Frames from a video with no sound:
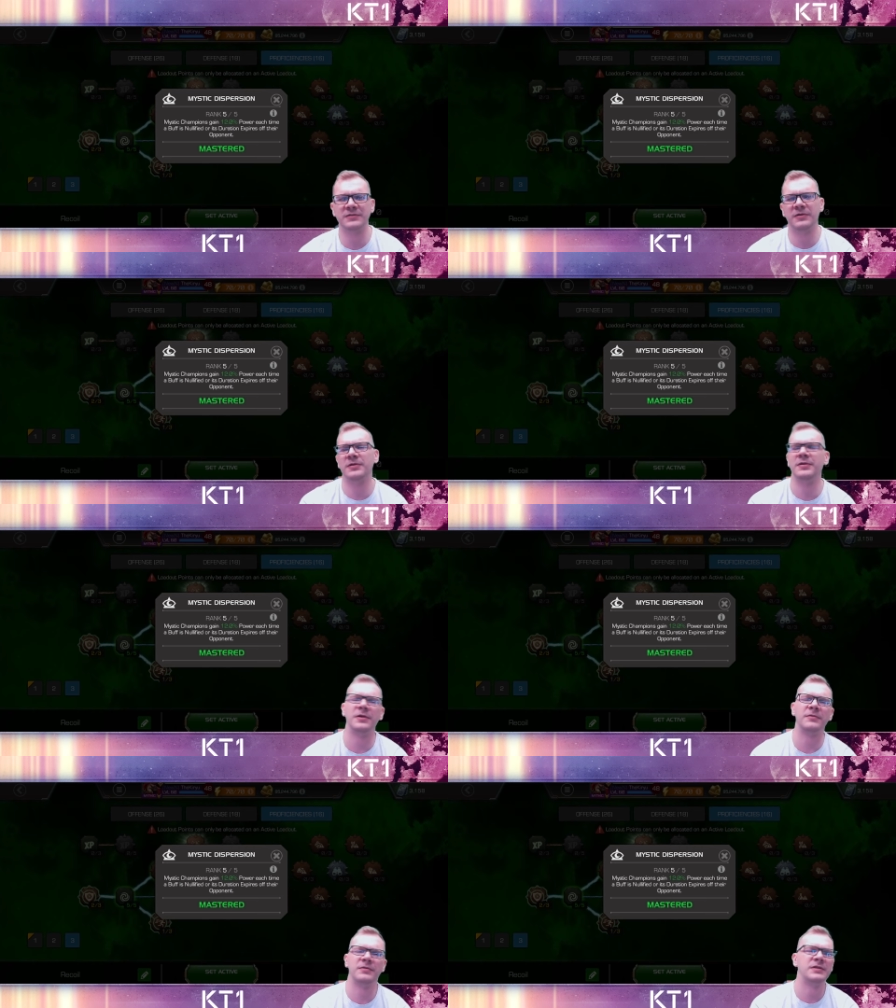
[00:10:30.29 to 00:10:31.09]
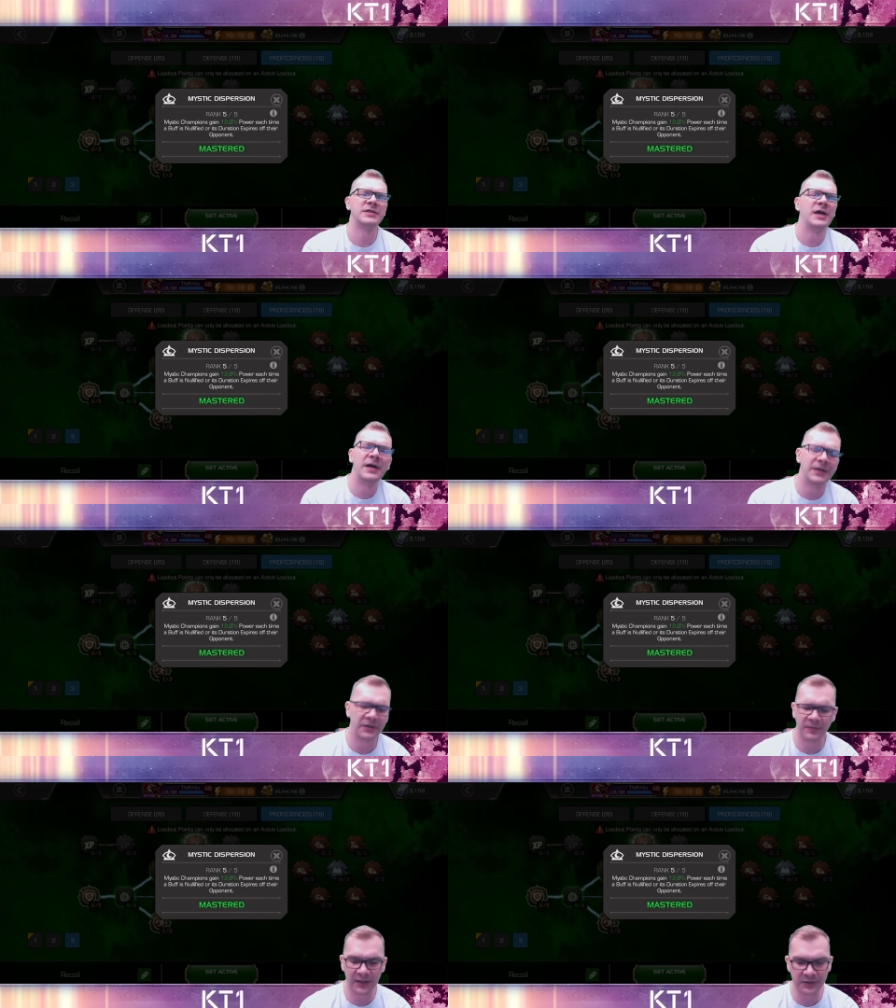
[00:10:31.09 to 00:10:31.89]
or you know it's harder
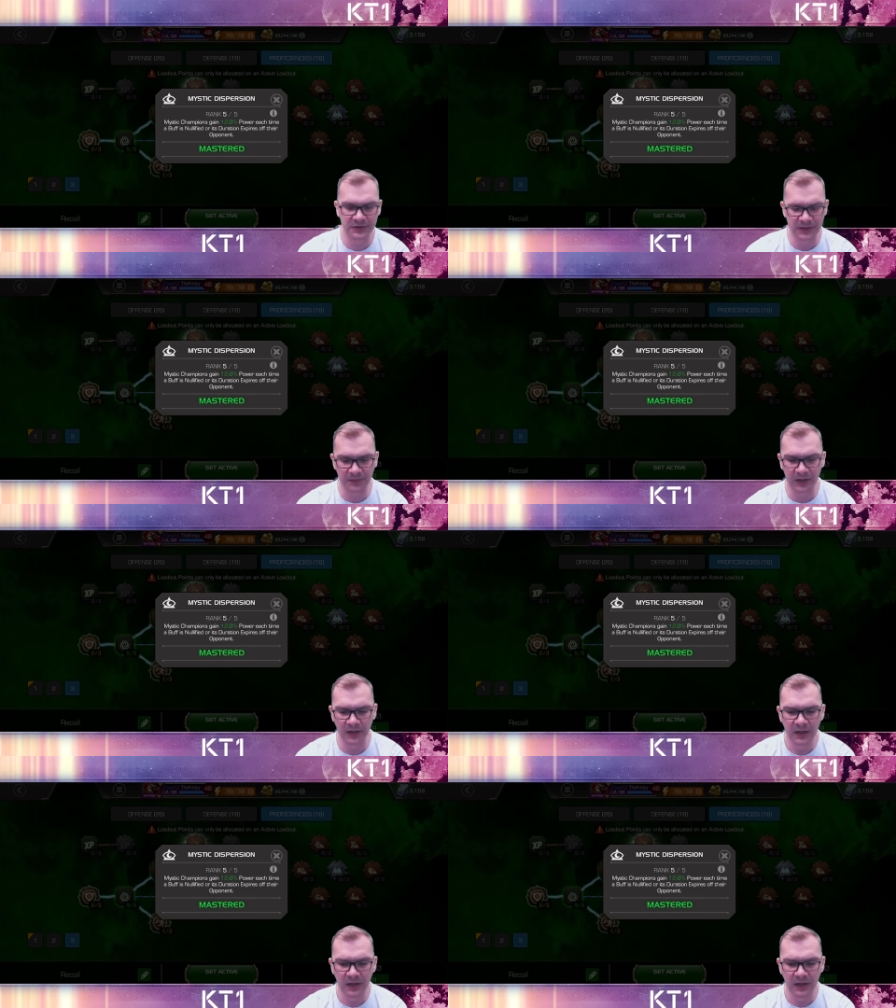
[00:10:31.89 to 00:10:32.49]
to manage or something.